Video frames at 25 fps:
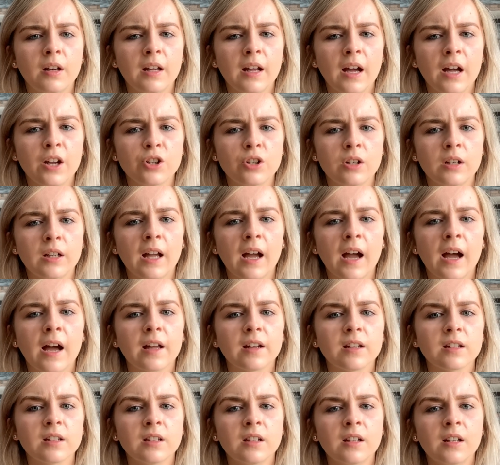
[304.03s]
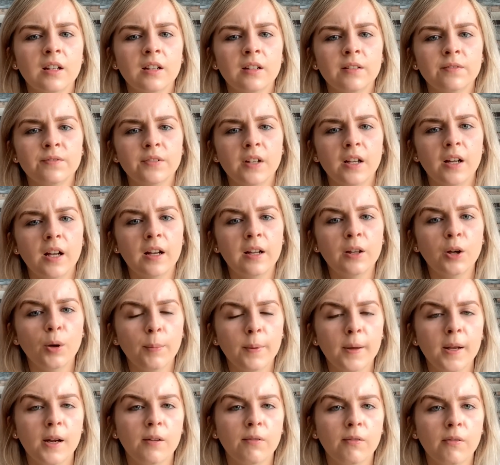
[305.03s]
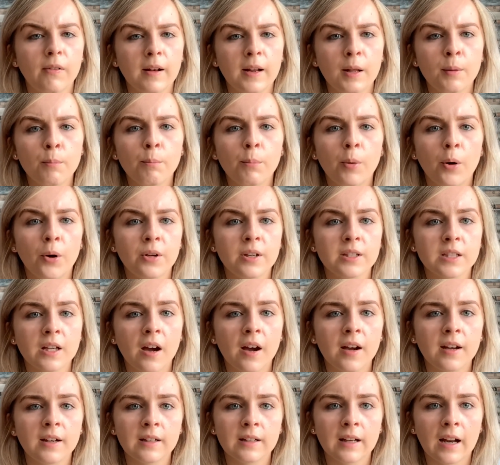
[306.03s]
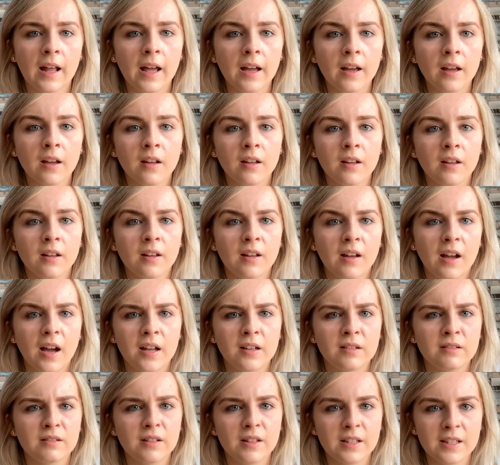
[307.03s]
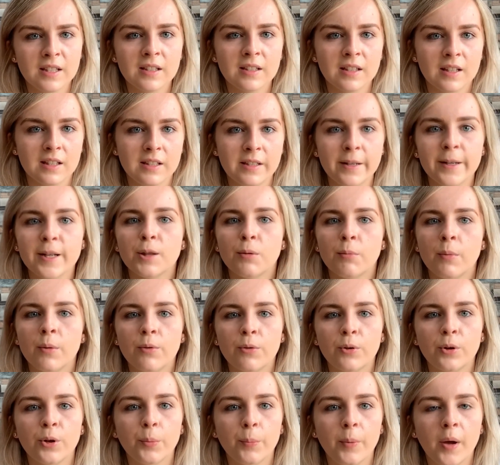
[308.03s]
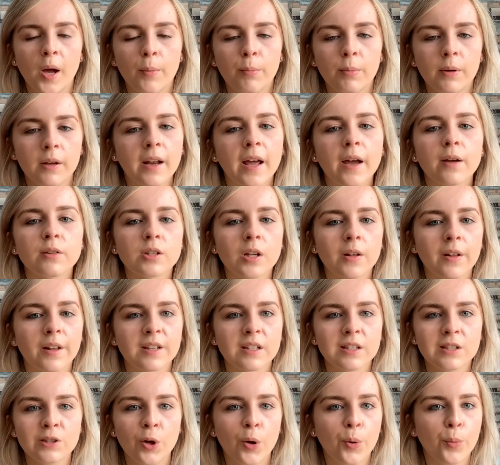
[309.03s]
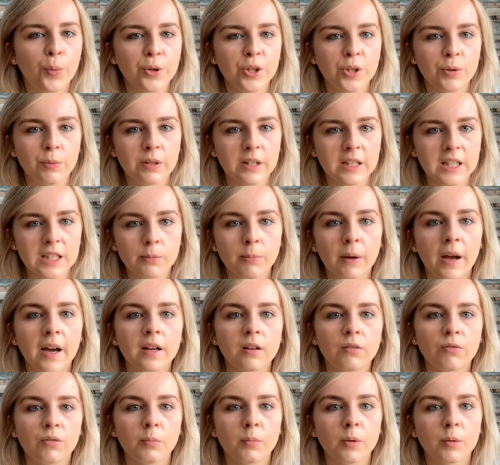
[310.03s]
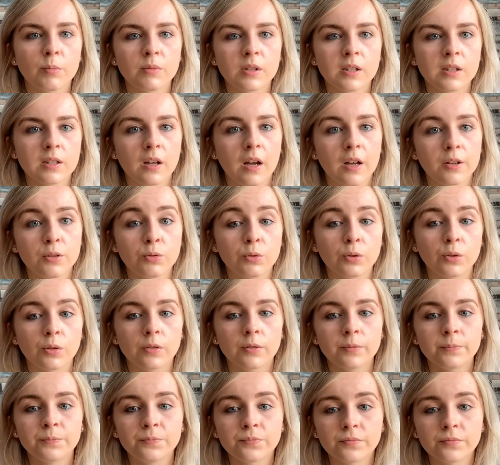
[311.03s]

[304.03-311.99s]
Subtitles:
actually had a little bit of a limp on his hind leg, and this is a 6-month-old puppy now, so that's not what you would expect from him at all.